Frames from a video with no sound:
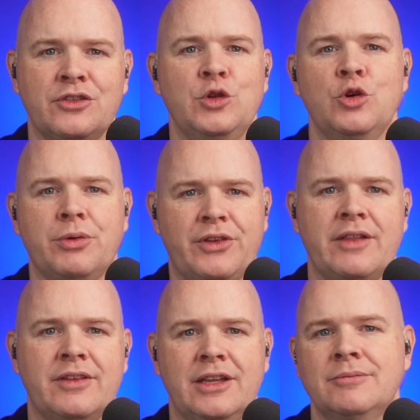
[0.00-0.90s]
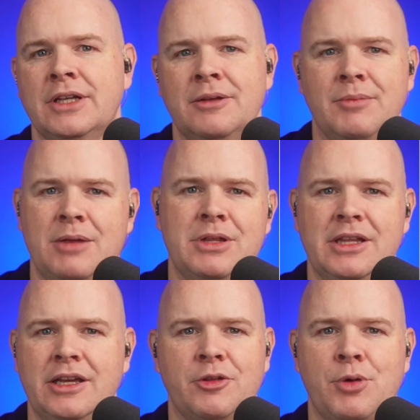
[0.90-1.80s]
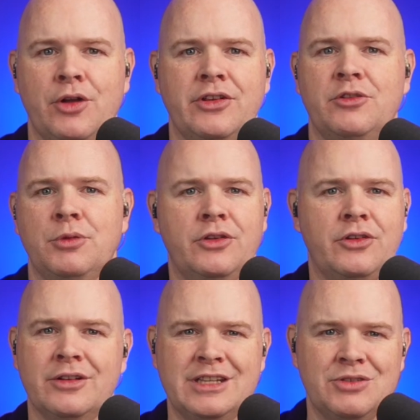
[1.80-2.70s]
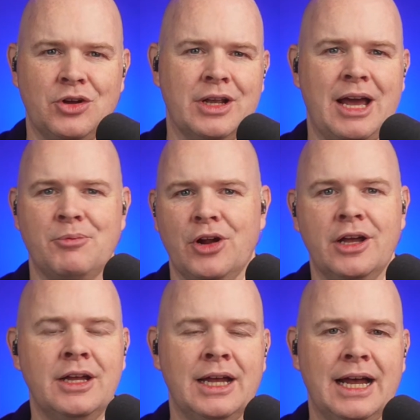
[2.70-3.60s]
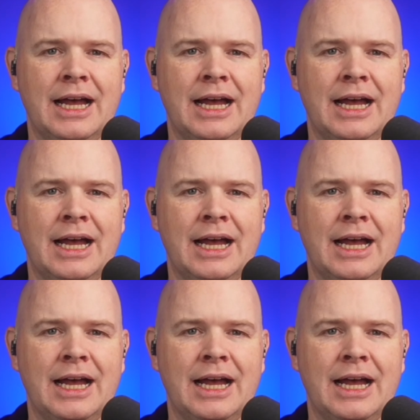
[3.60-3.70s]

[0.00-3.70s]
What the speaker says: So you're presenting, maybe the other participants aren't even on camera,